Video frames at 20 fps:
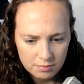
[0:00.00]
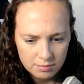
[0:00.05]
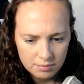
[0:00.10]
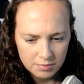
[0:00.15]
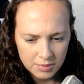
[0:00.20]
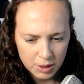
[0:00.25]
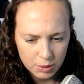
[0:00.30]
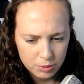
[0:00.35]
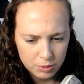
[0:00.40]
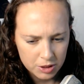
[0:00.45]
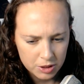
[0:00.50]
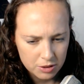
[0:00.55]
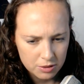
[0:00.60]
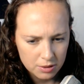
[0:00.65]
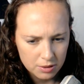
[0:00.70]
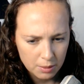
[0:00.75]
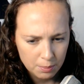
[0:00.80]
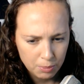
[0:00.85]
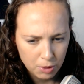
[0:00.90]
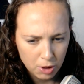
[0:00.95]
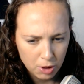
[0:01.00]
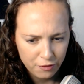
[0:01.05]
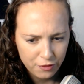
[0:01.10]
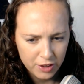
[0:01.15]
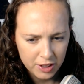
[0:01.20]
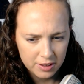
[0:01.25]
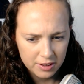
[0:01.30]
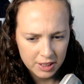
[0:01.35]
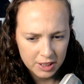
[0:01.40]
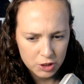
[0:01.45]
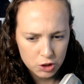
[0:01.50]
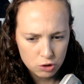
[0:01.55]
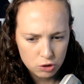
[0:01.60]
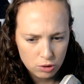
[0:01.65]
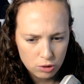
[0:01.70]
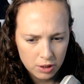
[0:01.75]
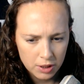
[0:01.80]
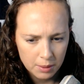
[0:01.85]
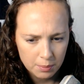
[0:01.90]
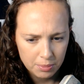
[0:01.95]
It was perfectly
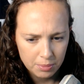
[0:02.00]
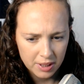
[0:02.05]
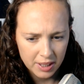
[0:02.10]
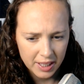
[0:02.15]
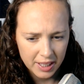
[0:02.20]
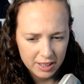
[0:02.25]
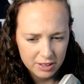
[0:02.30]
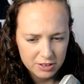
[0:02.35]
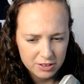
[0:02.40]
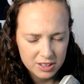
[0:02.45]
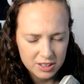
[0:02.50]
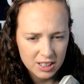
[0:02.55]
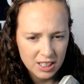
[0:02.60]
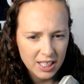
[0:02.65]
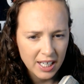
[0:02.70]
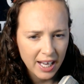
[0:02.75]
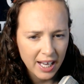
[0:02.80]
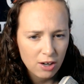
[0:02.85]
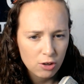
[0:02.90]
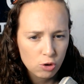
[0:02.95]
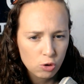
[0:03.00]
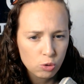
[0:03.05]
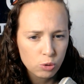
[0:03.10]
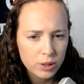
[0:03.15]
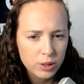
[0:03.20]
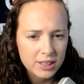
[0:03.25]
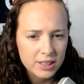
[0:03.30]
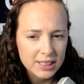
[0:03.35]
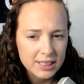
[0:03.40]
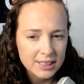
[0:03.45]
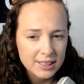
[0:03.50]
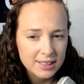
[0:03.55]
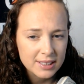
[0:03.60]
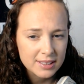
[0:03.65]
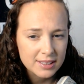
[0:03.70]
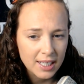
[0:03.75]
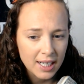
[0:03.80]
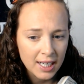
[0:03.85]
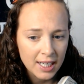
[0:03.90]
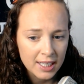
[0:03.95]
drawn up play. You see how quickly this
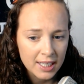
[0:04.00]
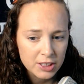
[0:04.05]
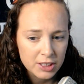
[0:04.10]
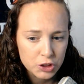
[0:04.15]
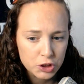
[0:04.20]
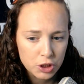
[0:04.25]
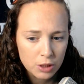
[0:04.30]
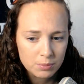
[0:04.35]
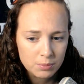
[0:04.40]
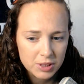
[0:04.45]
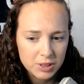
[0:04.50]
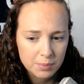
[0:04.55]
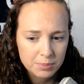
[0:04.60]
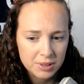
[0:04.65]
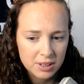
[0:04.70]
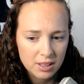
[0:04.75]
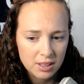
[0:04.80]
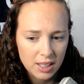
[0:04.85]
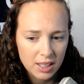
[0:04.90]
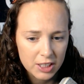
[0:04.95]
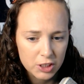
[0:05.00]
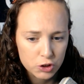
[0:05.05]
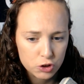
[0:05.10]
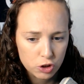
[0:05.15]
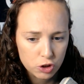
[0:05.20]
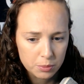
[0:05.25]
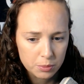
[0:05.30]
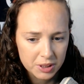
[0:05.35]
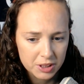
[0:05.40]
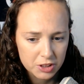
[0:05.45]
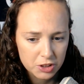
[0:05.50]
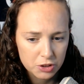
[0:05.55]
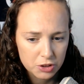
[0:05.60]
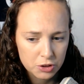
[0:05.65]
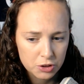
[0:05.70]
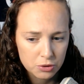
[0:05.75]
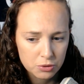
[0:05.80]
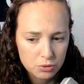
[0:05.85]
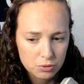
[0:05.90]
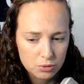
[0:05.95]
guy jumps up to the line of scrimmage
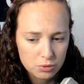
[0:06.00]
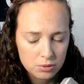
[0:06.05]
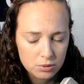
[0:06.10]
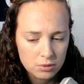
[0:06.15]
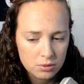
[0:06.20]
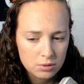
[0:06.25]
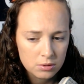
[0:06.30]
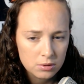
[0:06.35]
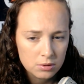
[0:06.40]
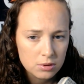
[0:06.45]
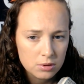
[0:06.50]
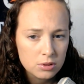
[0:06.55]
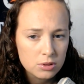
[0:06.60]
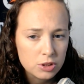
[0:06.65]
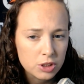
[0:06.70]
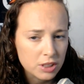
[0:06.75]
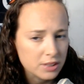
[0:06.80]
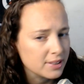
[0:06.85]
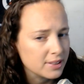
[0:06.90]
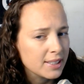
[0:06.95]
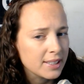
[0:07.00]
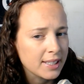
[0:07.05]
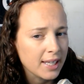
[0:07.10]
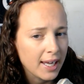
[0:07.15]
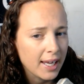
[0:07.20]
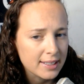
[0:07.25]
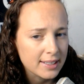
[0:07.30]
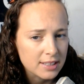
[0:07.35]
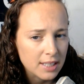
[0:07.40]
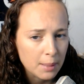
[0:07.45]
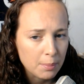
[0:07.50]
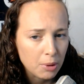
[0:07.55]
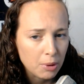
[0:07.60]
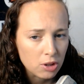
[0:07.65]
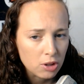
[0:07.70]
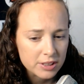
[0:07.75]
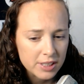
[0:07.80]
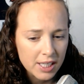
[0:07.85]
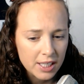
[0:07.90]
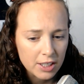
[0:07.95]
to, just in case that ball
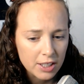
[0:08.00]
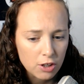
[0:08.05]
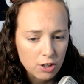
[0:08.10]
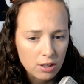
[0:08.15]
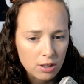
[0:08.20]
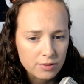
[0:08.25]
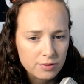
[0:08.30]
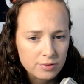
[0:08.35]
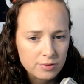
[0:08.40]
is handed off.